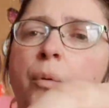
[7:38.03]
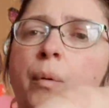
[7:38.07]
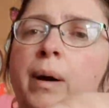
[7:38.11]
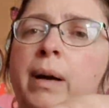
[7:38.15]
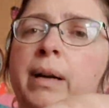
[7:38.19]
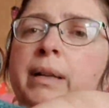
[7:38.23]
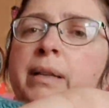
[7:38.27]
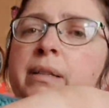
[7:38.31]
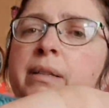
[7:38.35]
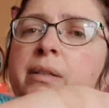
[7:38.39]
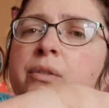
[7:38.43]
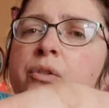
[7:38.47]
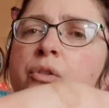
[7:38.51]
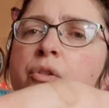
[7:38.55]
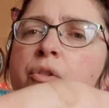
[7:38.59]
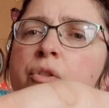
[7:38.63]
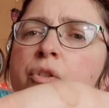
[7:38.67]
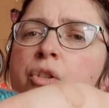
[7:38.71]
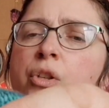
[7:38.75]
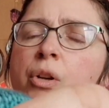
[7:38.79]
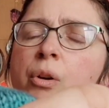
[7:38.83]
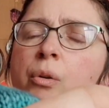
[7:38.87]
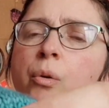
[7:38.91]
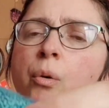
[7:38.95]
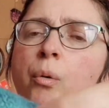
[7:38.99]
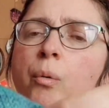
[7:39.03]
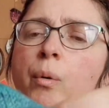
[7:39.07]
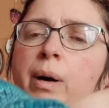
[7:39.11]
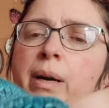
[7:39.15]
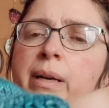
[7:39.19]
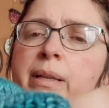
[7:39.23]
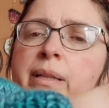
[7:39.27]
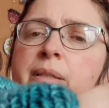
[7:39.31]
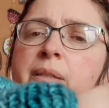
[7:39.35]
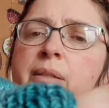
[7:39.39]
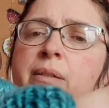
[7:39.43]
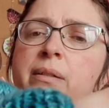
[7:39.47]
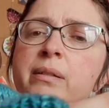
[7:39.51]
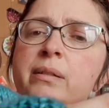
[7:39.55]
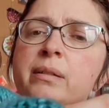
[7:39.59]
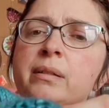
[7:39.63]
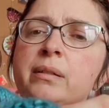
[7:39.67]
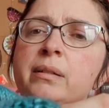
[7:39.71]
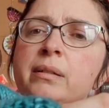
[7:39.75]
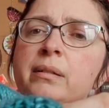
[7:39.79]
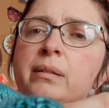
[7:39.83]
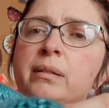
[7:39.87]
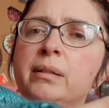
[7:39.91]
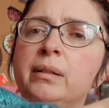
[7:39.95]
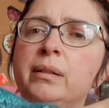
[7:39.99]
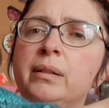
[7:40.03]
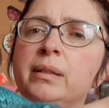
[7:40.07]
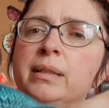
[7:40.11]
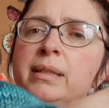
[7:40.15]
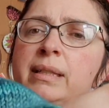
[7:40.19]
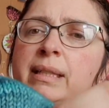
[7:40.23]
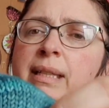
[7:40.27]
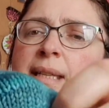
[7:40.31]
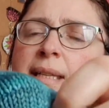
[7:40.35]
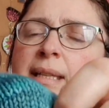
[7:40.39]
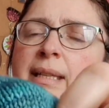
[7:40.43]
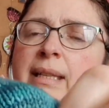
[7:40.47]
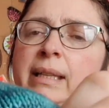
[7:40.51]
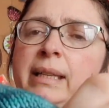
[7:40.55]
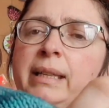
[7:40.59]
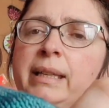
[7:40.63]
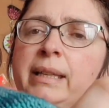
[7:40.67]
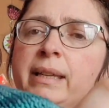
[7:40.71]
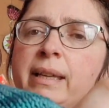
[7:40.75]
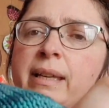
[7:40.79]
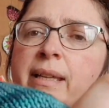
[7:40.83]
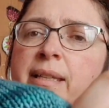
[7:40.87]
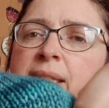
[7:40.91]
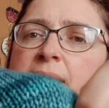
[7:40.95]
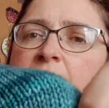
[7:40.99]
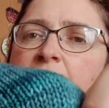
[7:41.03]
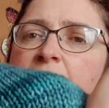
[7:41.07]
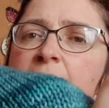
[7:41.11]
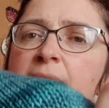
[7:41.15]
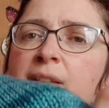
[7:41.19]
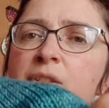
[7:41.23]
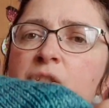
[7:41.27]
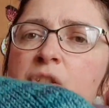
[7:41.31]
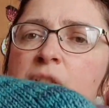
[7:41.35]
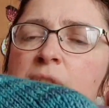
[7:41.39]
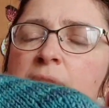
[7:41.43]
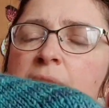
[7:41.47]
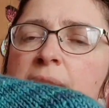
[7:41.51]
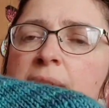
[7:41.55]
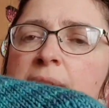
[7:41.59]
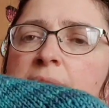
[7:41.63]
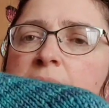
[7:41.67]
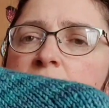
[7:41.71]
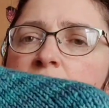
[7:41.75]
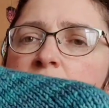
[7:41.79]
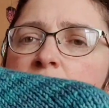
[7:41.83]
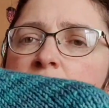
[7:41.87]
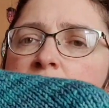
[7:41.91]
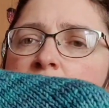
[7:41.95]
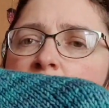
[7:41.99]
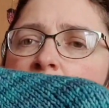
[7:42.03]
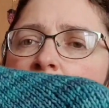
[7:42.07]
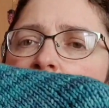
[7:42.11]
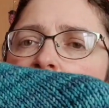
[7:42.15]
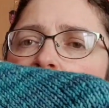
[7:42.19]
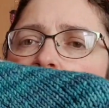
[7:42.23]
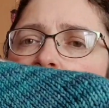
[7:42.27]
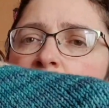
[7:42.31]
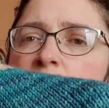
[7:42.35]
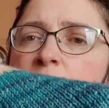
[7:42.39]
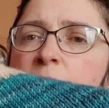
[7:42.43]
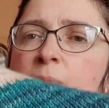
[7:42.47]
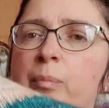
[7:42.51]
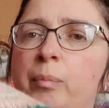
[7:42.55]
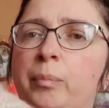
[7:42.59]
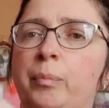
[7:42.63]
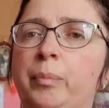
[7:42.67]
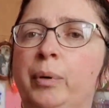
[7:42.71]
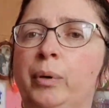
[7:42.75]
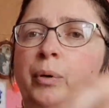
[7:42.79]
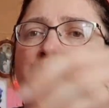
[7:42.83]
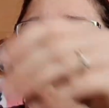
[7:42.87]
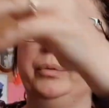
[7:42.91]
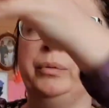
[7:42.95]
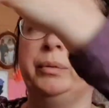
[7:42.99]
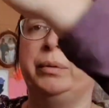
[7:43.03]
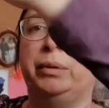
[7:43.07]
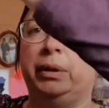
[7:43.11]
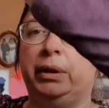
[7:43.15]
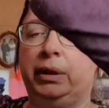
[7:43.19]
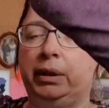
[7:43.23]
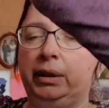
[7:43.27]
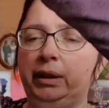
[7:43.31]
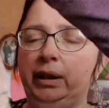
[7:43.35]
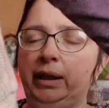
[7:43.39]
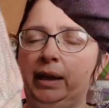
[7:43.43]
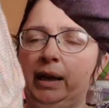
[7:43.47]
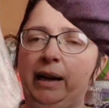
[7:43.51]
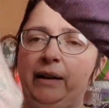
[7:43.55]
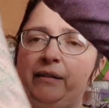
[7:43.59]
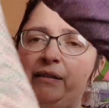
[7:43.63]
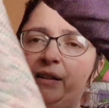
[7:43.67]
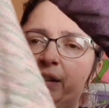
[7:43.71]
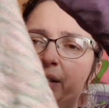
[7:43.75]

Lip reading: quite, it doesn't show quite as tealy as it actually is in real life, but I